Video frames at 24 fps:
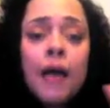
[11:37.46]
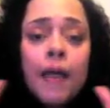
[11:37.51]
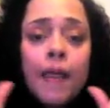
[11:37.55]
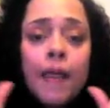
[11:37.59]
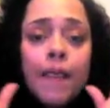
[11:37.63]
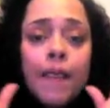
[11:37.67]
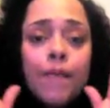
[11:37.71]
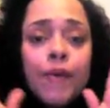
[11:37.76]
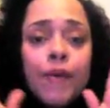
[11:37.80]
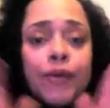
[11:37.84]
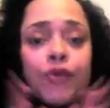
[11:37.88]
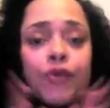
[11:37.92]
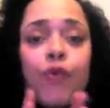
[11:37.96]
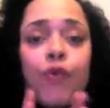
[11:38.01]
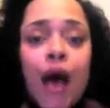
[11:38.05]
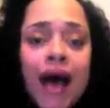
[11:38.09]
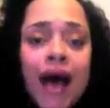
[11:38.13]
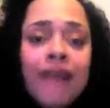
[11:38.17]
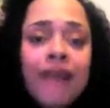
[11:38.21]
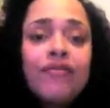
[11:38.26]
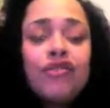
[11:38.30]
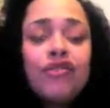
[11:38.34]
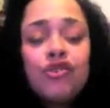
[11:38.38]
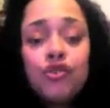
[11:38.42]
What you
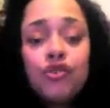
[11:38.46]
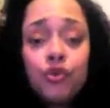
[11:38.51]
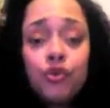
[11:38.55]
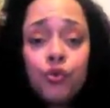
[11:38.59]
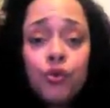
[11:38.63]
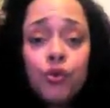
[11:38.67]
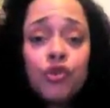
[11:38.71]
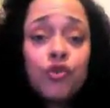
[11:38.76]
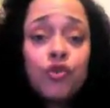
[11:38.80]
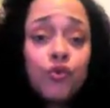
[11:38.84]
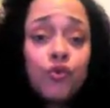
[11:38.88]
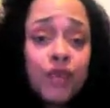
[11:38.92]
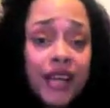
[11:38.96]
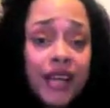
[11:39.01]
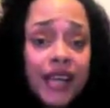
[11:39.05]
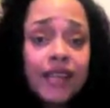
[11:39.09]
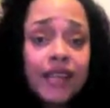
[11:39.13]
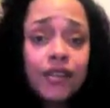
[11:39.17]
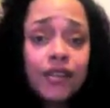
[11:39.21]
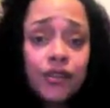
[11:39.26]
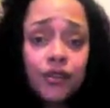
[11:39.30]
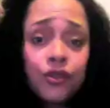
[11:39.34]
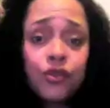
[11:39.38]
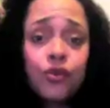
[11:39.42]
have to do, what you
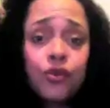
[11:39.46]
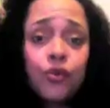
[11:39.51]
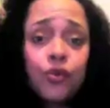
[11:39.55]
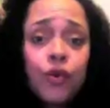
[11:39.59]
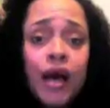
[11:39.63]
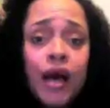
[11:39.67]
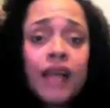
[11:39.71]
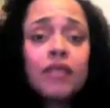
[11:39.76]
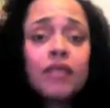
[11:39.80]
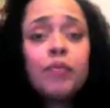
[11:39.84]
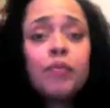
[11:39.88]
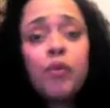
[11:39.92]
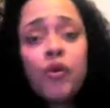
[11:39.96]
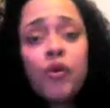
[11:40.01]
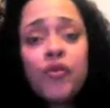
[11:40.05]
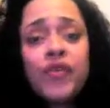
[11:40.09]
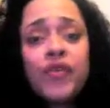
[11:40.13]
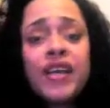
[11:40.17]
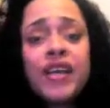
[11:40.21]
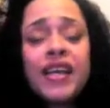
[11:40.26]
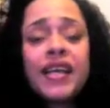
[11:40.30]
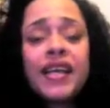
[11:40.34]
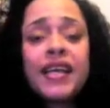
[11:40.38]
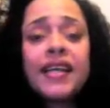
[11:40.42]
need to do as a Puerto
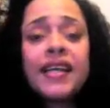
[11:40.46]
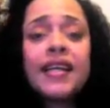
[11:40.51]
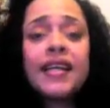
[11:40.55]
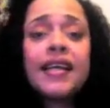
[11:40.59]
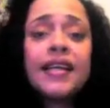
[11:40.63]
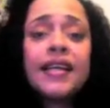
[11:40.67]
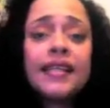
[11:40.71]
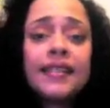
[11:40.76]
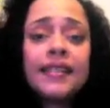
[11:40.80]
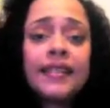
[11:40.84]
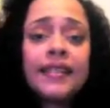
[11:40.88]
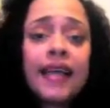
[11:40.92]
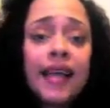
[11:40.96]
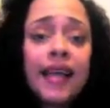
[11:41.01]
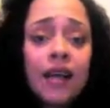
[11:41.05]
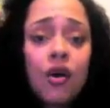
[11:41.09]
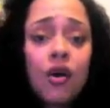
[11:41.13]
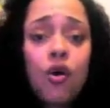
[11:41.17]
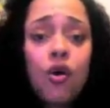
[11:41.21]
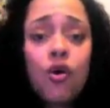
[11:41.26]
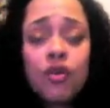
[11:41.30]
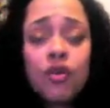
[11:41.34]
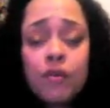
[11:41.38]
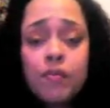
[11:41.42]
Rican is take
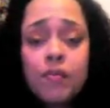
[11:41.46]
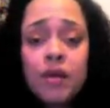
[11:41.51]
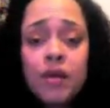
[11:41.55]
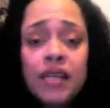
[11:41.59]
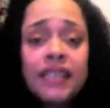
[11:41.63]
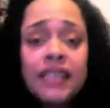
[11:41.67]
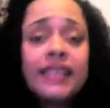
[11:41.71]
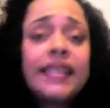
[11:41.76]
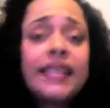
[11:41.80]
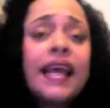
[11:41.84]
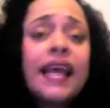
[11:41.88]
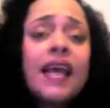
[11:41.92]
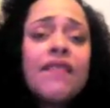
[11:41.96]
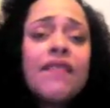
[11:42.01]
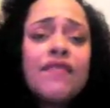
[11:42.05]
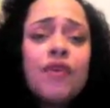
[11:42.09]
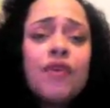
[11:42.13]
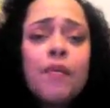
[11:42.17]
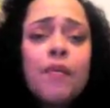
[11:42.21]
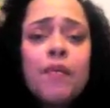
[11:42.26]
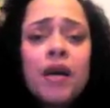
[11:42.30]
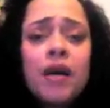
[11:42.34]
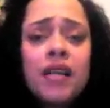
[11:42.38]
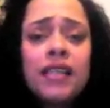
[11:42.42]
all your money, save
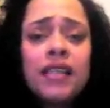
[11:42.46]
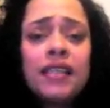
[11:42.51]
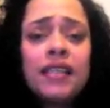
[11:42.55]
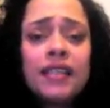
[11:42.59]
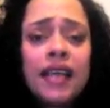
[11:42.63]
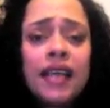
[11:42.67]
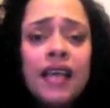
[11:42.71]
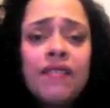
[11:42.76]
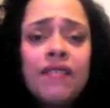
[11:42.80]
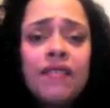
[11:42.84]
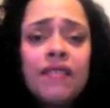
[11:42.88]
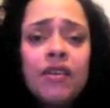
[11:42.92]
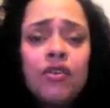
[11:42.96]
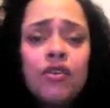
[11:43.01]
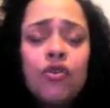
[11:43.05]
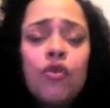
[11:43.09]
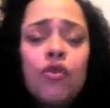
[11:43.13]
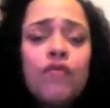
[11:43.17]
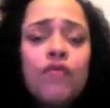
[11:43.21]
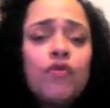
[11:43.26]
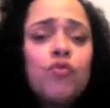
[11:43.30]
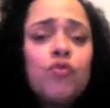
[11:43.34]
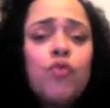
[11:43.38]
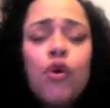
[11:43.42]
your money, save it.
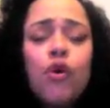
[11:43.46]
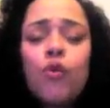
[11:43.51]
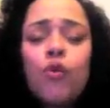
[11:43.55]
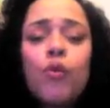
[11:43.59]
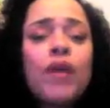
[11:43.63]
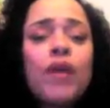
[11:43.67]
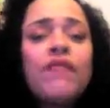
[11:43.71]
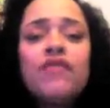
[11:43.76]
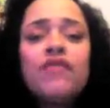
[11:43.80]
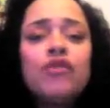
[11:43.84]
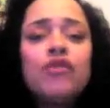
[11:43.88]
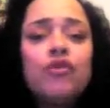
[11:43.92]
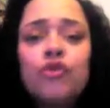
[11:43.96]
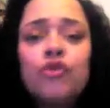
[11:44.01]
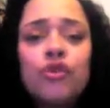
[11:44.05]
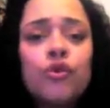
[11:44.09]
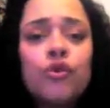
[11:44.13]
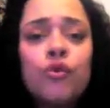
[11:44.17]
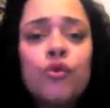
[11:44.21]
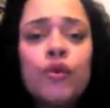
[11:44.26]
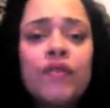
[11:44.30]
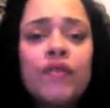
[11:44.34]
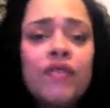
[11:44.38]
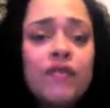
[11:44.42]
If you work, whatever you
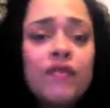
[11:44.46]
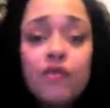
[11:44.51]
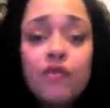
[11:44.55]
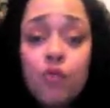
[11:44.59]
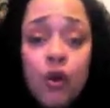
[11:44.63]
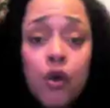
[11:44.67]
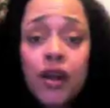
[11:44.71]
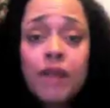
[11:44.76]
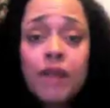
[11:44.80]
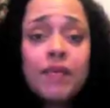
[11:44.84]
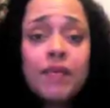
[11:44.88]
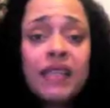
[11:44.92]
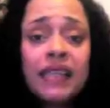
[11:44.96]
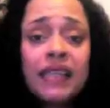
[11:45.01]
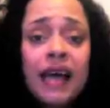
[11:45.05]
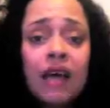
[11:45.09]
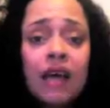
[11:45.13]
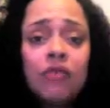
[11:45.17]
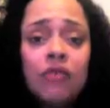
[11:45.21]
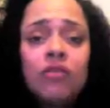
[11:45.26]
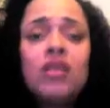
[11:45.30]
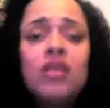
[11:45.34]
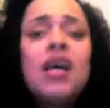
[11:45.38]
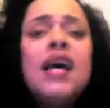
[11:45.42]
do, even if you work at
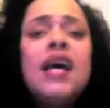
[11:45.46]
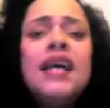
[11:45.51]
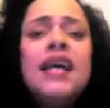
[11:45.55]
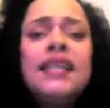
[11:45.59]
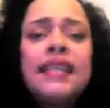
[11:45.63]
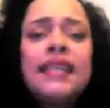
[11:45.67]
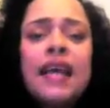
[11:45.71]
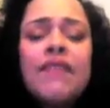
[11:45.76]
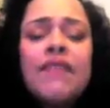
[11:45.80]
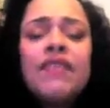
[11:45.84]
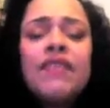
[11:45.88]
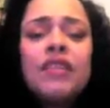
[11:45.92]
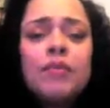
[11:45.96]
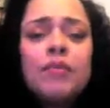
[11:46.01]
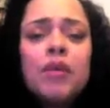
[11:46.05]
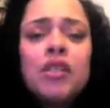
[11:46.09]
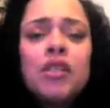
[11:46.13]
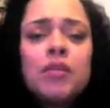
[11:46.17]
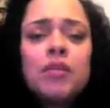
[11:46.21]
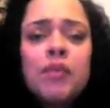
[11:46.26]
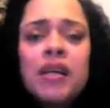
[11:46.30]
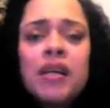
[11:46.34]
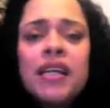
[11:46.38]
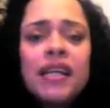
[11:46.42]
McDonald's, save as
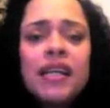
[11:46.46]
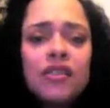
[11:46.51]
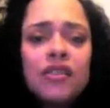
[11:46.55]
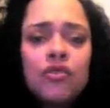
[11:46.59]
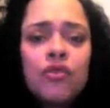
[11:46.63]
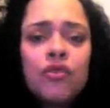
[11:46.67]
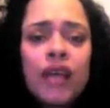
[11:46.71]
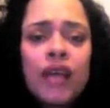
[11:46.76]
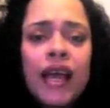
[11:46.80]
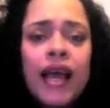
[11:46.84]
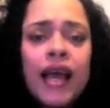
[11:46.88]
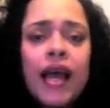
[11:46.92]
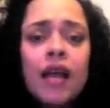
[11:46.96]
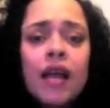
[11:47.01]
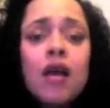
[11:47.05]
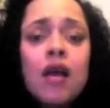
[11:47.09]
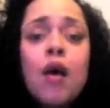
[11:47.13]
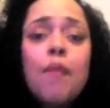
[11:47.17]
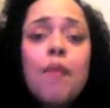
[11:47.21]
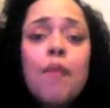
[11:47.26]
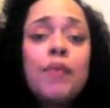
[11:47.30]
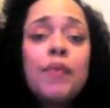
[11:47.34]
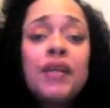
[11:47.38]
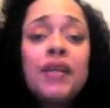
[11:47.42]
much money as you can,
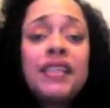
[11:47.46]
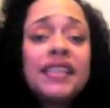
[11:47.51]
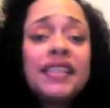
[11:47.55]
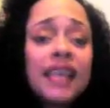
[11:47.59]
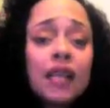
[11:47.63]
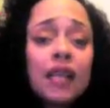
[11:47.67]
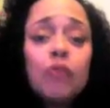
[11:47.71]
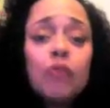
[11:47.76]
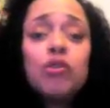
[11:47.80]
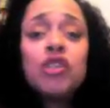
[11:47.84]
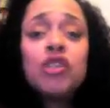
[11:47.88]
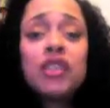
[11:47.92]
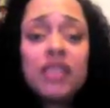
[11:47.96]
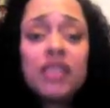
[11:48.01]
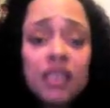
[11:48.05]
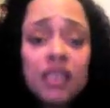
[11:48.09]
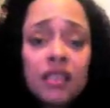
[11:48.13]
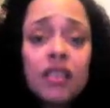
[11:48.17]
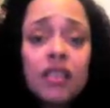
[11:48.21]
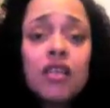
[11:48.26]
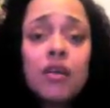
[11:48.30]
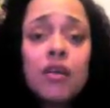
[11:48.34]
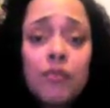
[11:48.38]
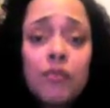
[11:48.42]
put it together with your
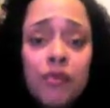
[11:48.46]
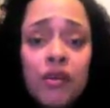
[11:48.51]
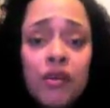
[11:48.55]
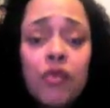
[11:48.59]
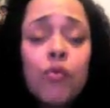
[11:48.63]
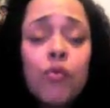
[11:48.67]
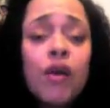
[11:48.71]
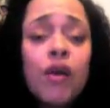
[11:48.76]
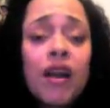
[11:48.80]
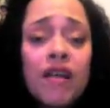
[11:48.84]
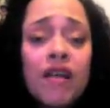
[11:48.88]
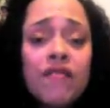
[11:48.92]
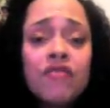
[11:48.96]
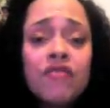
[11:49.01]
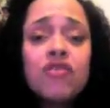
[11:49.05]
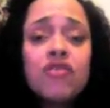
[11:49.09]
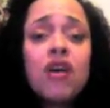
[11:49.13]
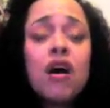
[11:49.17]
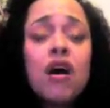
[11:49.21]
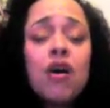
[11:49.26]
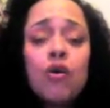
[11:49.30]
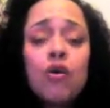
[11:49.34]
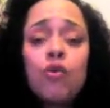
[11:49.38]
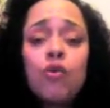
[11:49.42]
sister, your brother, whatever, your
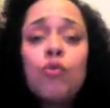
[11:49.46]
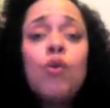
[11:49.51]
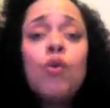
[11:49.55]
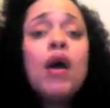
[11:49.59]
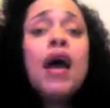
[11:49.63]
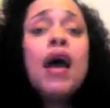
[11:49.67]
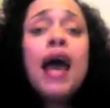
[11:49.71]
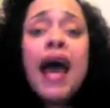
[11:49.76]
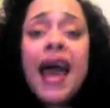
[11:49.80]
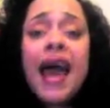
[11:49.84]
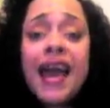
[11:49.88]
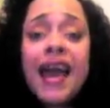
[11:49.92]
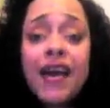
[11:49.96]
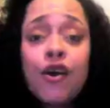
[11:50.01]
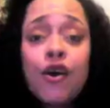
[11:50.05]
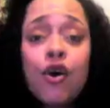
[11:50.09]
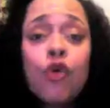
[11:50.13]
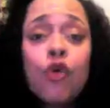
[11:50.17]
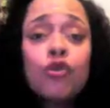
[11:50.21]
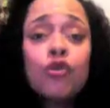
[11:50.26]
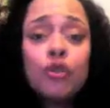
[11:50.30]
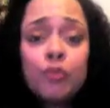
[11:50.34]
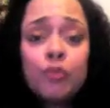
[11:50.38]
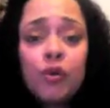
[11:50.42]
uncle, and
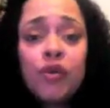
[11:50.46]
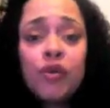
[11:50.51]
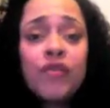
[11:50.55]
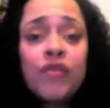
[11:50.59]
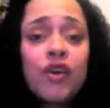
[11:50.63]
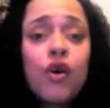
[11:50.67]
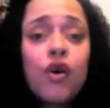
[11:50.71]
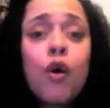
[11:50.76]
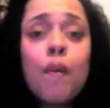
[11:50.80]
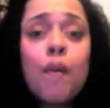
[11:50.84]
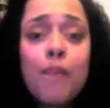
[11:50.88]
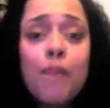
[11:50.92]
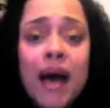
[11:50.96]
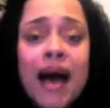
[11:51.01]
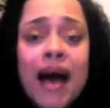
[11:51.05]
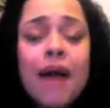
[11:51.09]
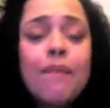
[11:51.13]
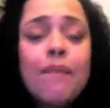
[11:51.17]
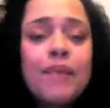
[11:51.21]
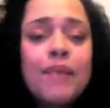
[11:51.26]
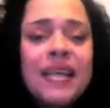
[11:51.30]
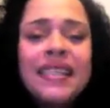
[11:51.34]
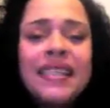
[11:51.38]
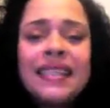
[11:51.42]
go to Puerto Rico and buy a
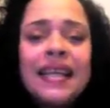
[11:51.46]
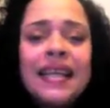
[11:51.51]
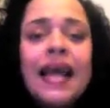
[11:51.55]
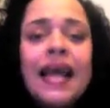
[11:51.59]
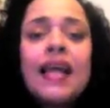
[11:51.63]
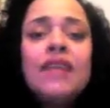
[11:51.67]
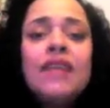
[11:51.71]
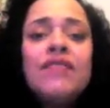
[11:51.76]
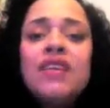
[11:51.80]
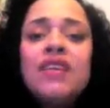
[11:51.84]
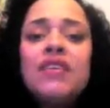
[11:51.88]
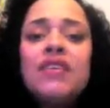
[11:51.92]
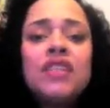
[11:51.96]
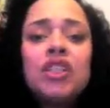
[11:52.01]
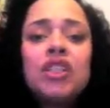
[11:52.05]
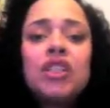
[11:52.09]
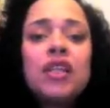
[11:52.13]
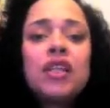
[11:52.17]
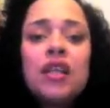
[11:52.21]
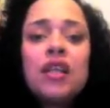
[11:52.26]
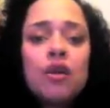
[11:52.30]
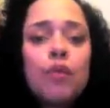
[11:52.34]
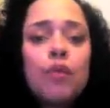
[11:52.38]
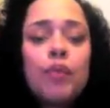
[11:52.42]
piece of land, even if it's just
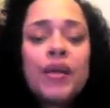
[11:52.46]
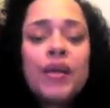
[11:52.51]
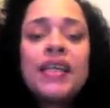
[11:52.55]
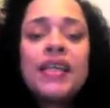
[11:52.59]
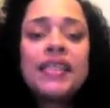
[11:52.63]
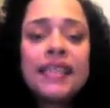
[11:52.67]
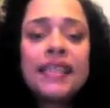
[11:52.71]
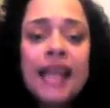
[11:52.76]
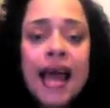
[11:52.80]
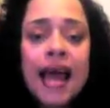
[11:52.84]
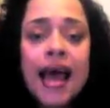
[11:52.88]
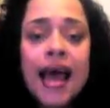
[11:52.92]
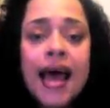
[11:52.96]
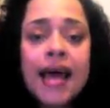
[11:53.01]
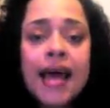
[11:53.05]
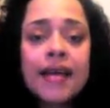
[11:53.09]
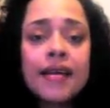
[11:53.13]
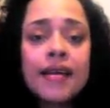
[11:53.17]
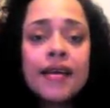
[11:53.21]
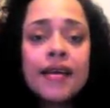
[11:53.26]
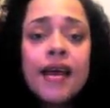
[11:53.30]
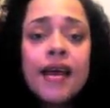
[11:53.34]
a little piece of land.